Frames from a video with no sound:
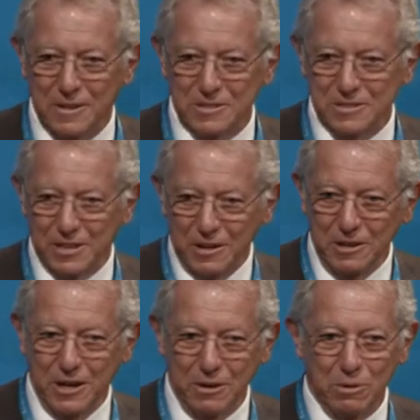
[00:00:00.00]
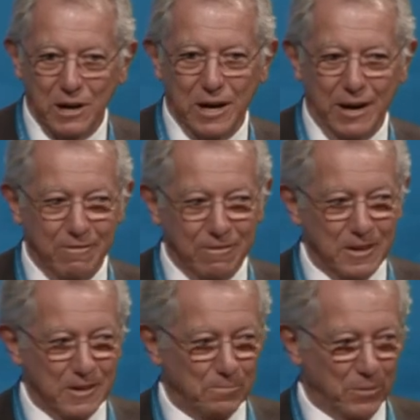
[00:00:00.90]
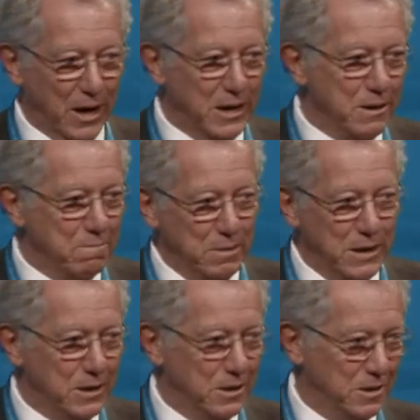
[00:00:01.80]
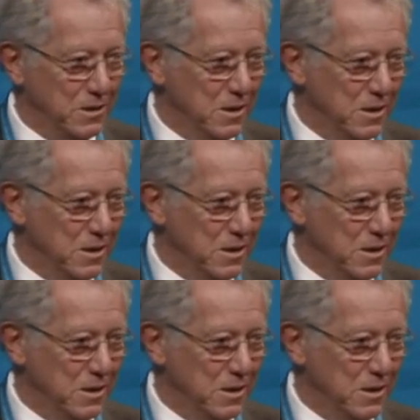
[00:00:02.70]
Suddenly we have unimpeded